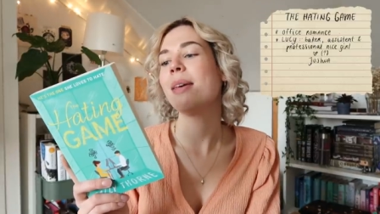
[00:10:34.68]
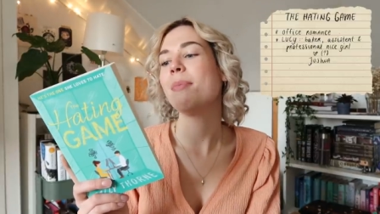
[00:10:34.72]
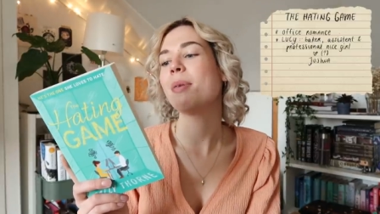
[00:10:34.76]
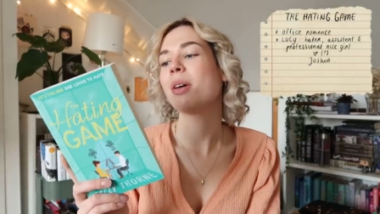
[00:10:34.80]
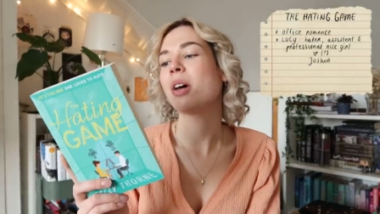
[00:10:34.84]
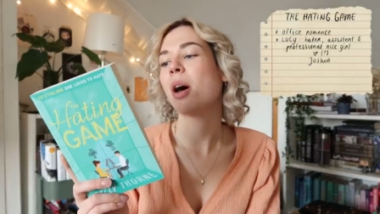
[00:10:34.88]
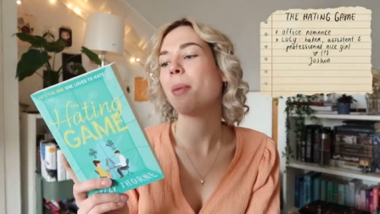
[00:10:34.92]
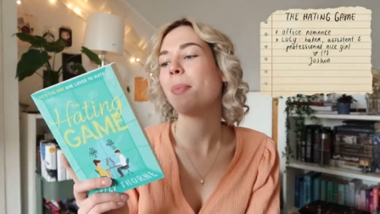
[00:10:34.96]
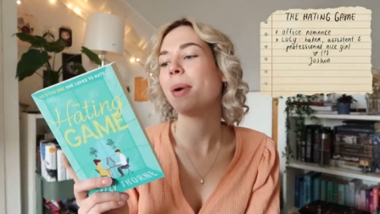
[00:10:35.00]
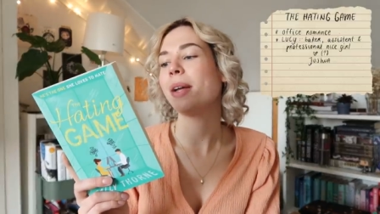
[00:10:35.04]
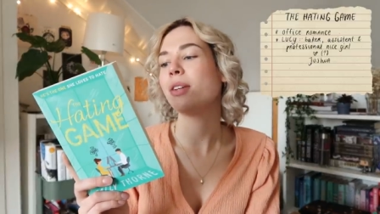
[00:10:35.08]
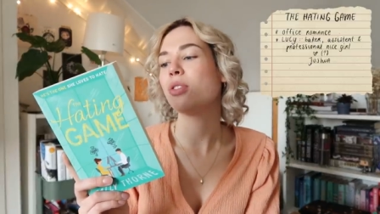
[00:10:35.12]
they
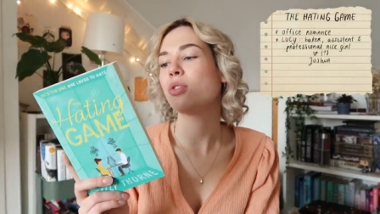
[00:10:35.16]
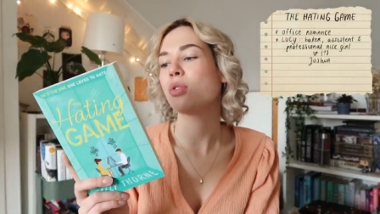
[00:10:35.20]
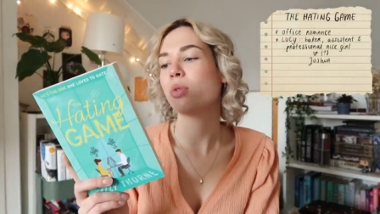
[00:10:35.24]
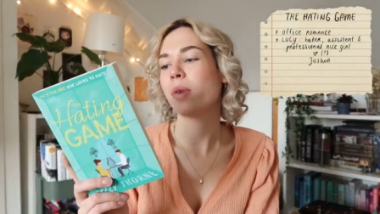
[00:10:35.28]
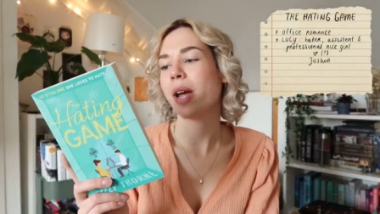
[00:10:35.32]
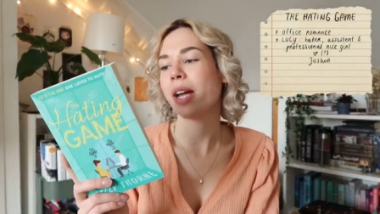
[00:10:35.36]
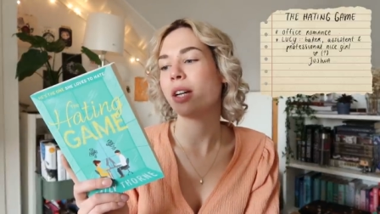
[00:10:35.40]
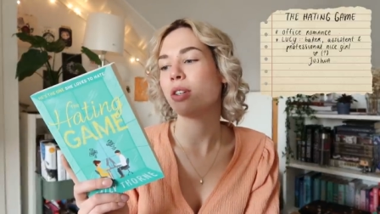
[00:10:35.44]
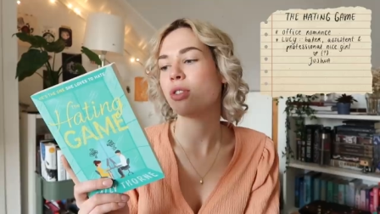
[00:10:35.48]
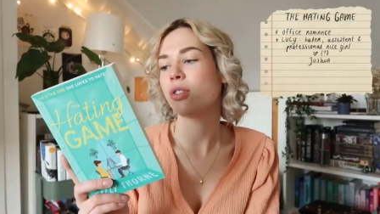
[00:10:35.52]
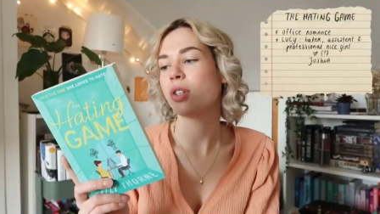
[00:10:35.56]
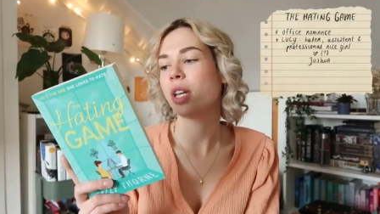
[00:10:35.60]
become
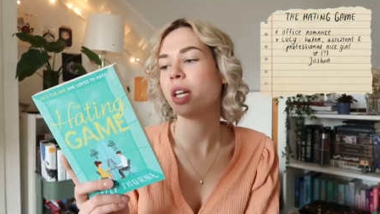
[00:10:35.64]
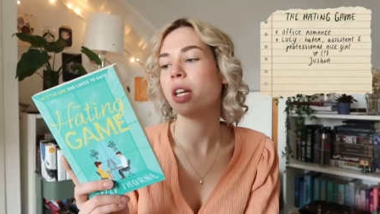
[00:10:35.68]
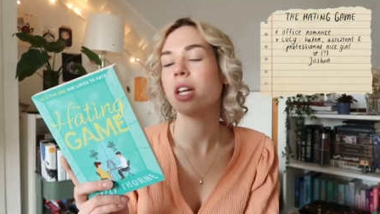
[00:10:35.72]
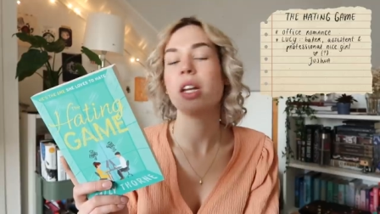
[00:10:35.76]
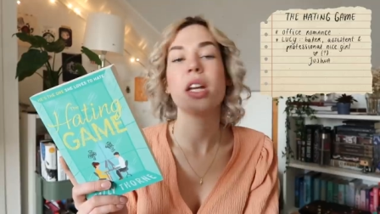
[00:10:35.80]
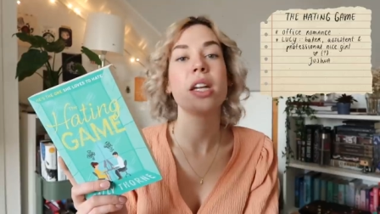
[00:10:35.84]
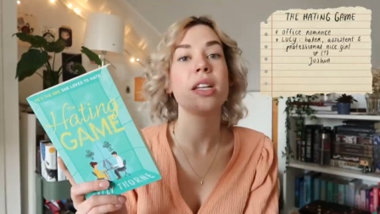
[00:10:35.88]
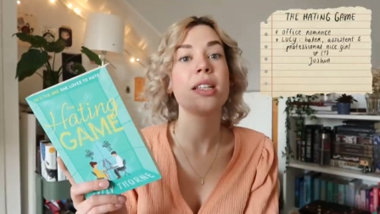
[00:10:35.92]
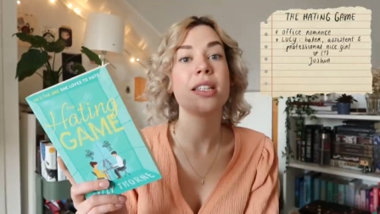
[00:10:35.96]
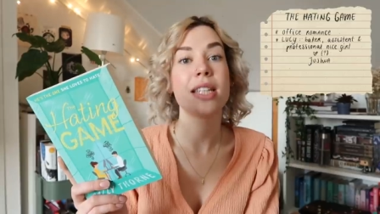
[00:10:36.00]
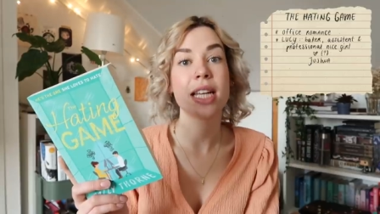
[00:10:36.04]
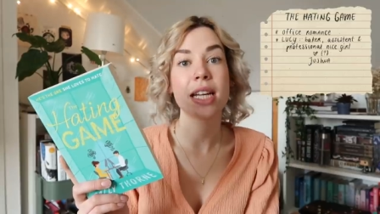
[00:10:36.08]
entrenched in
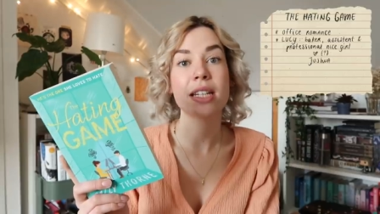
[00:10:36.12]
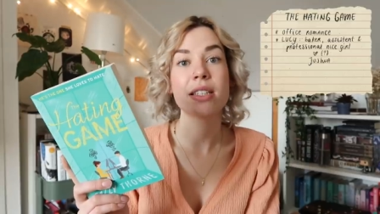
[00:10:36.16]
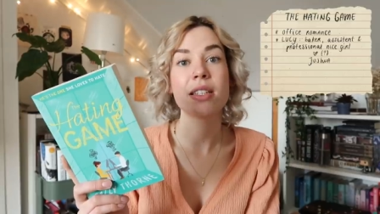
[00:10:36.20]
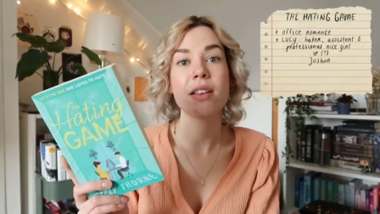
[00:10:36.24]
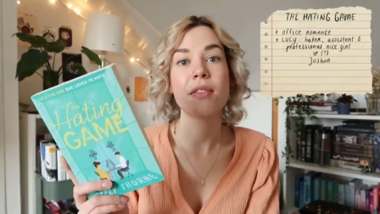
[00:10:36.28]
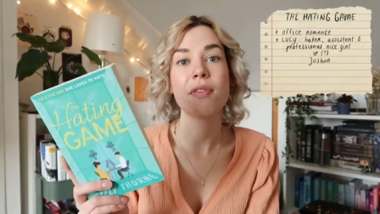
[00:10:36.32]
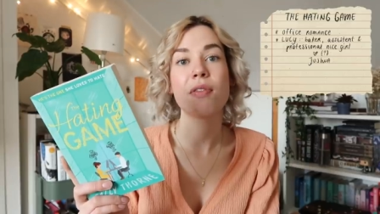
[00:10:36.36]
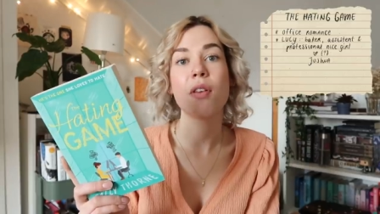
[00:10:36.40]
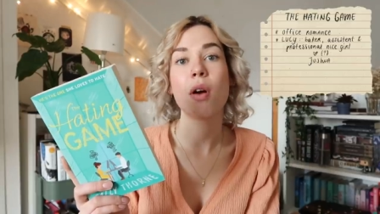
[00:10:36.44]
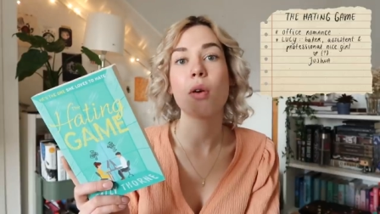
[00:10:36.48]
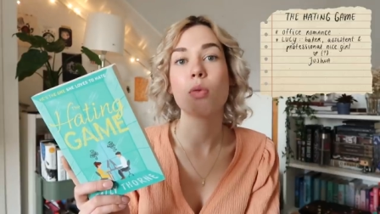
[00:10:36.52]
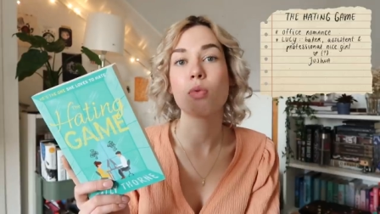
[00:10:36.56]
an
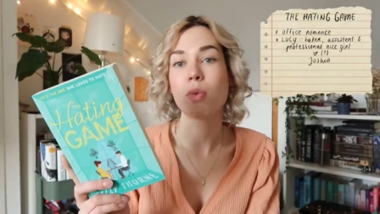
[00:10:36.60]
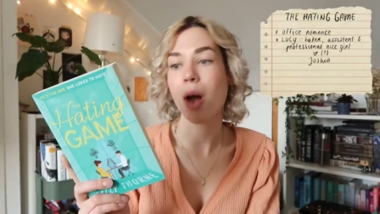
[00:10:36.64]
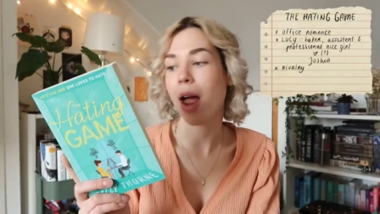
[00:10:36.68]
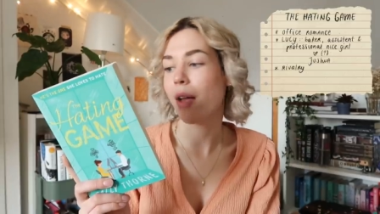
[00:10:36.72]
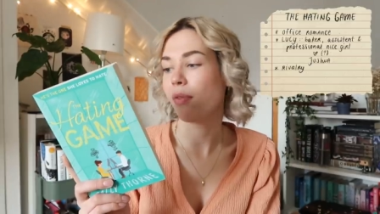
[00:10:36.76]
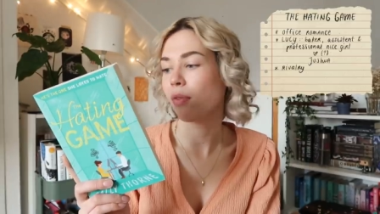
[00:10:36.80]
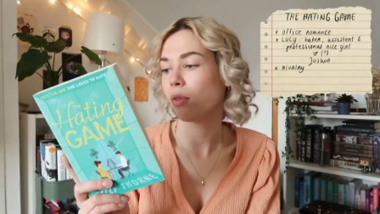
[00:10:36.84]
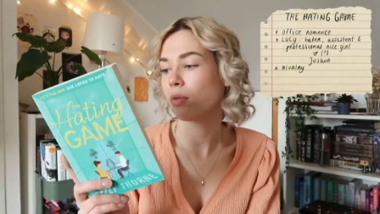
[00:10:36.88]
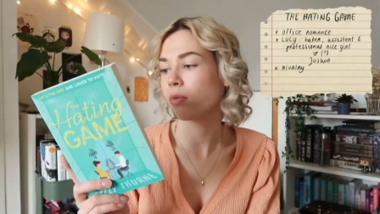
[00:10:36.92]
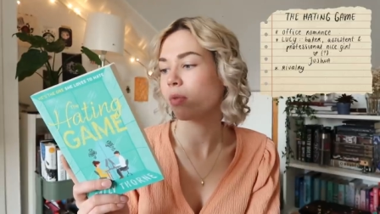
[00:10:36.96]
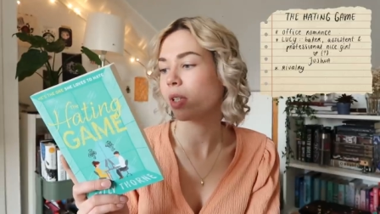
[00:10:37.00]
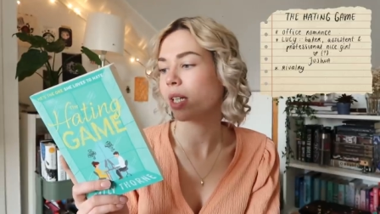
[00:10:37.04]
addictive
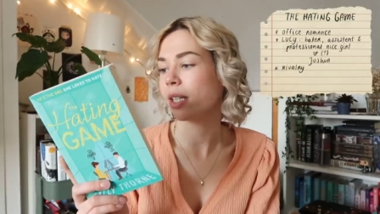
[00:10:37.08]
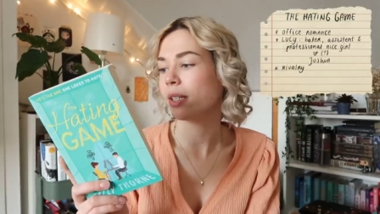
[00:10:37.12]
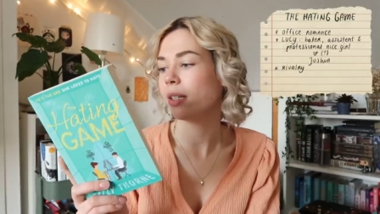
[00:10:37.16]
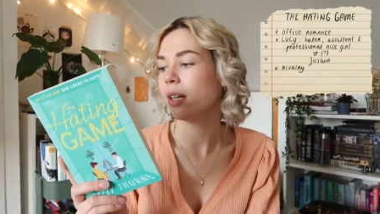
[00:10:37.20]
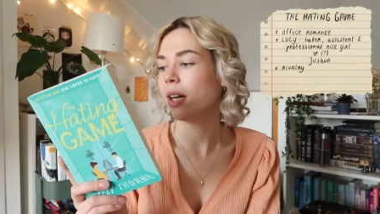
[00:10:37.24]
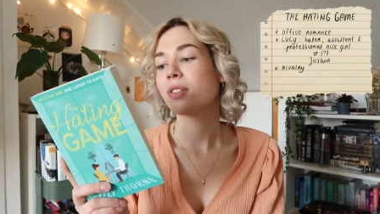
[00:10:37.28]
rivalry.